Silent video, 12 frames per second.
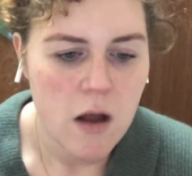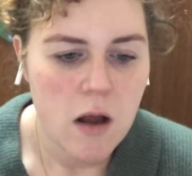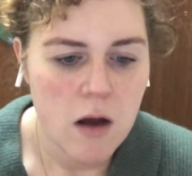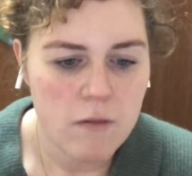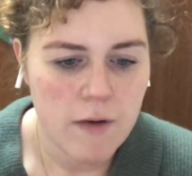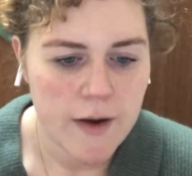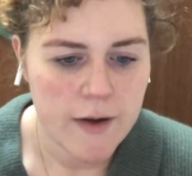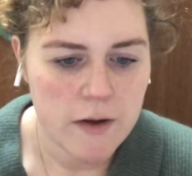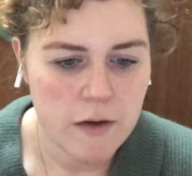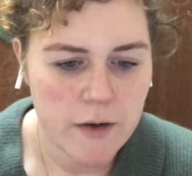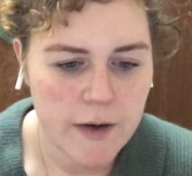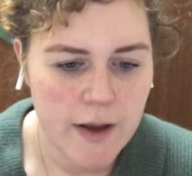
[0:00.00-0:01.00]
A
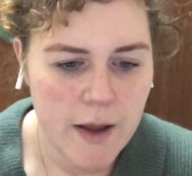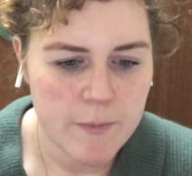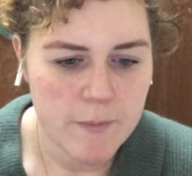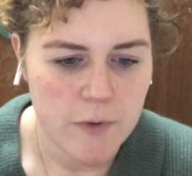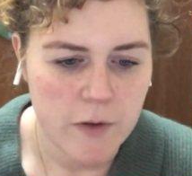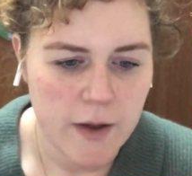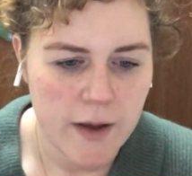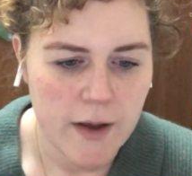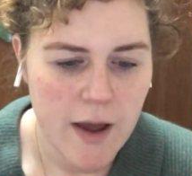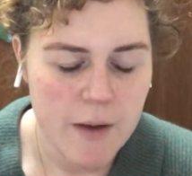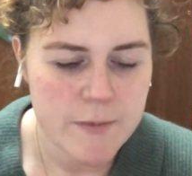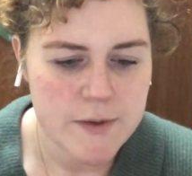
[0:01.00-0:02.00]
ragged-looking
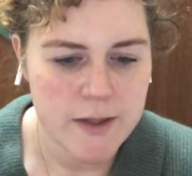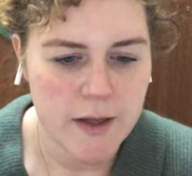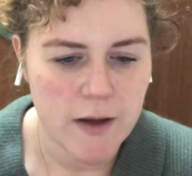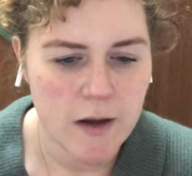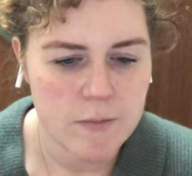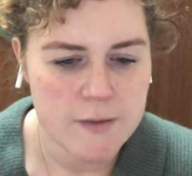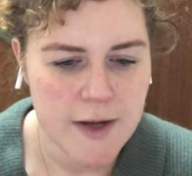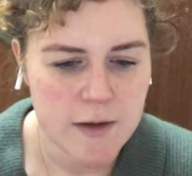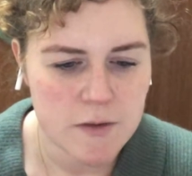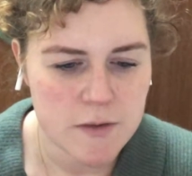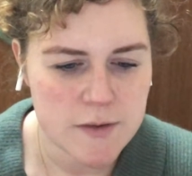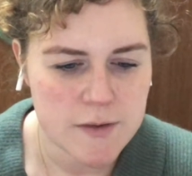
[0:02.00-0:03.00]
MC comes
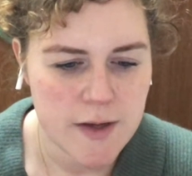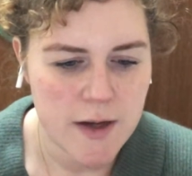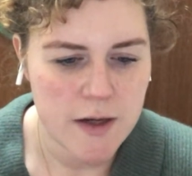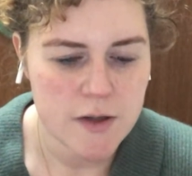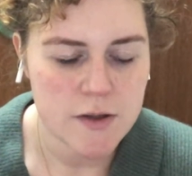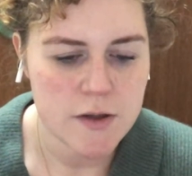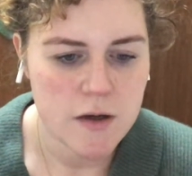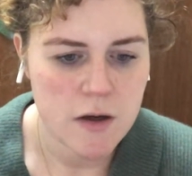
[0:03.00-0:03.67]
out on stage.